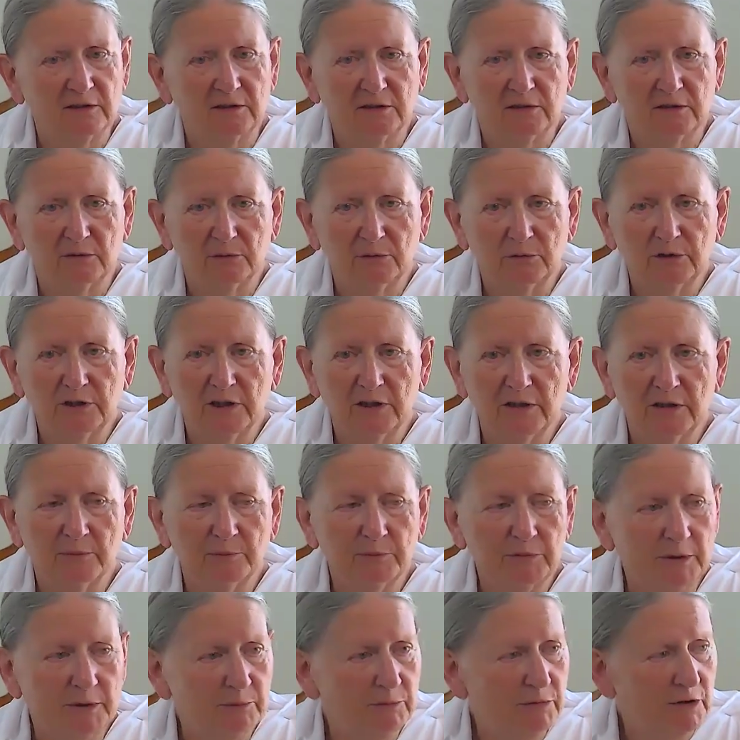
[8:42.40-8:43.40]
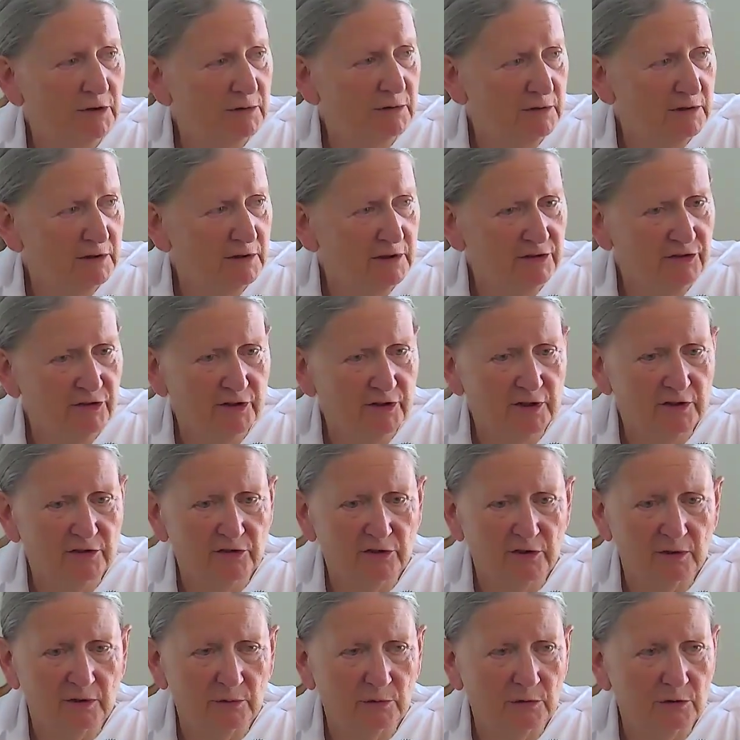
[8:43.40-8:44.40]
We the people, it says
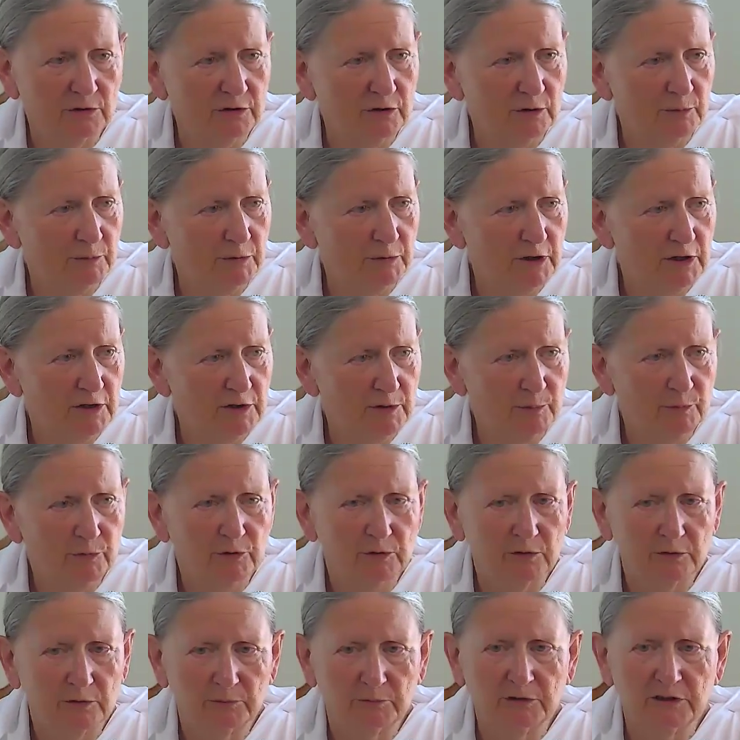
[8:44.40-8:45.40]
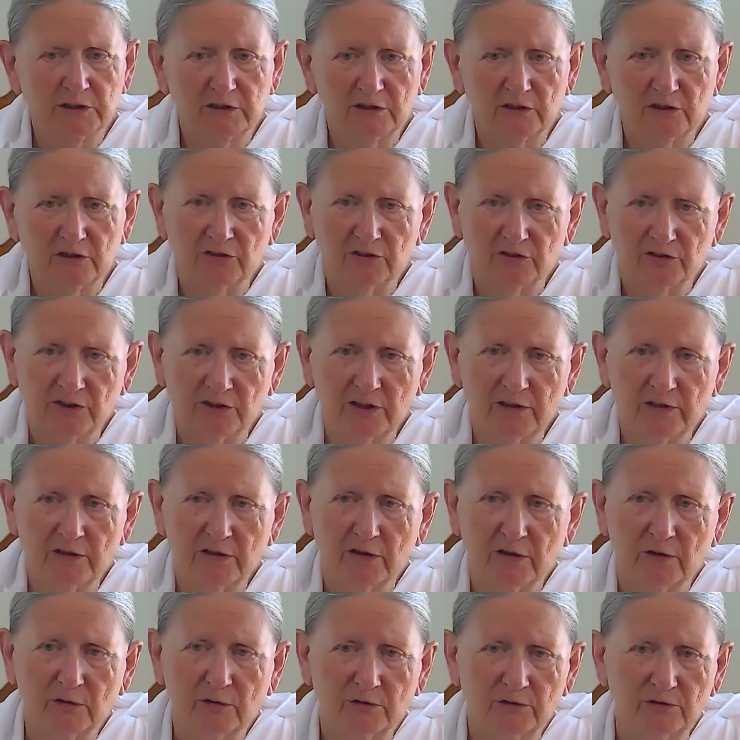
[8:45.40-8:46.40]
so on your passport, but it doesn't say the
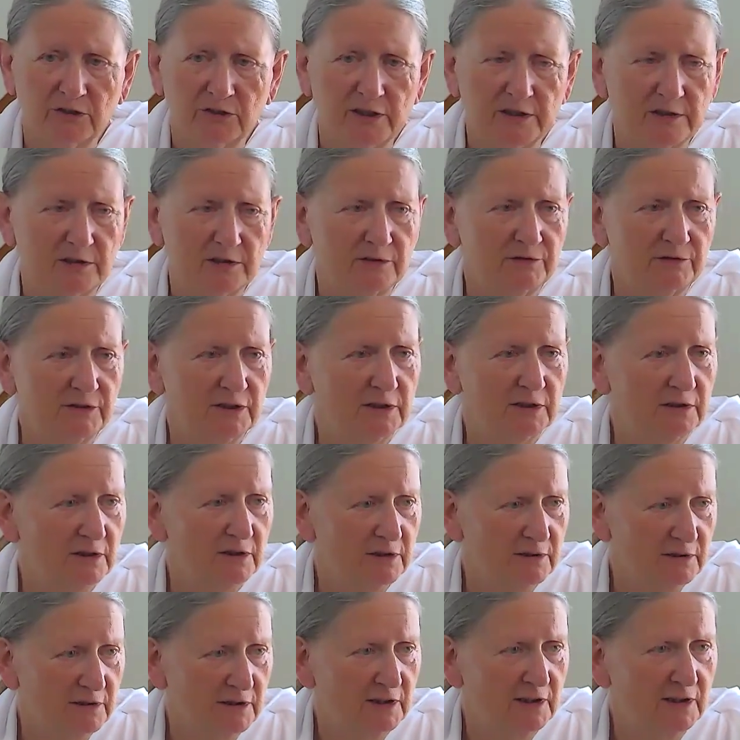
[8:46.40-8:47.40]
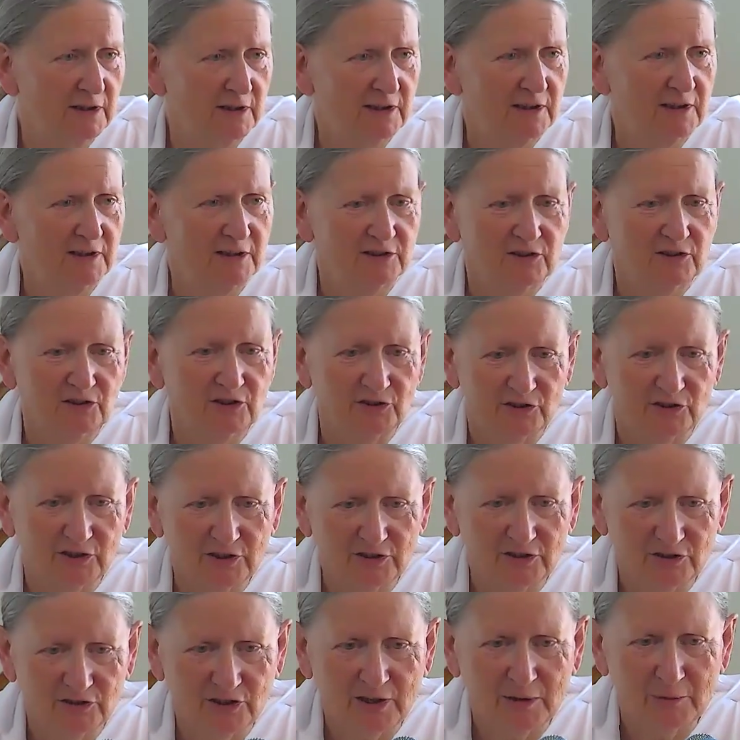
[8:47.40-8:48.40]
whole rest of it. It just
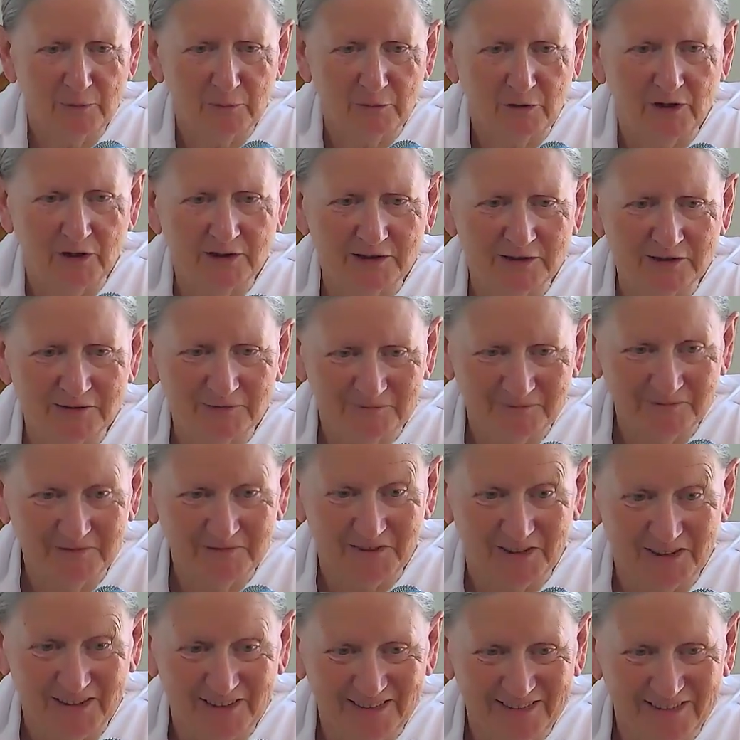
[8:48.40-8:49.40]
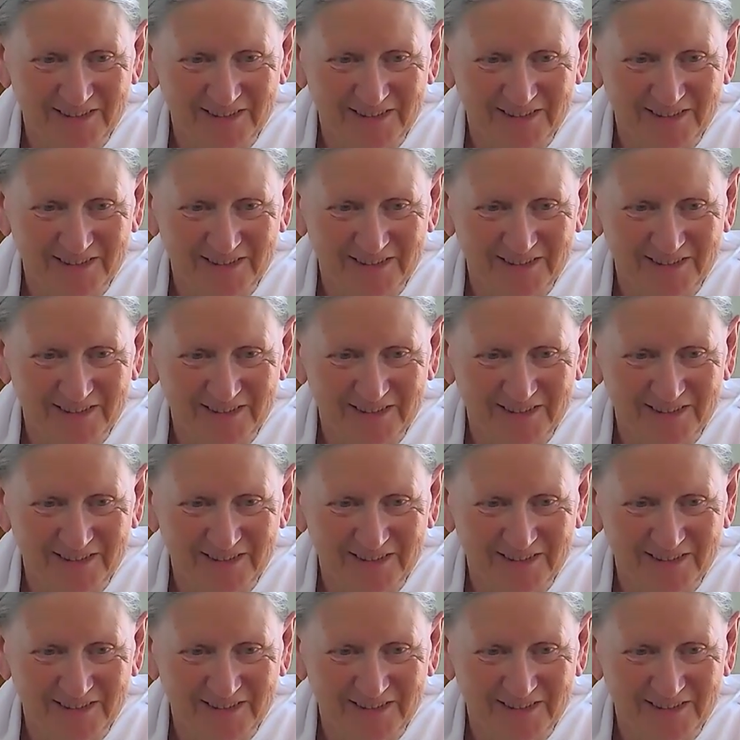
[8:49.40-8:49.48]
says that part, right?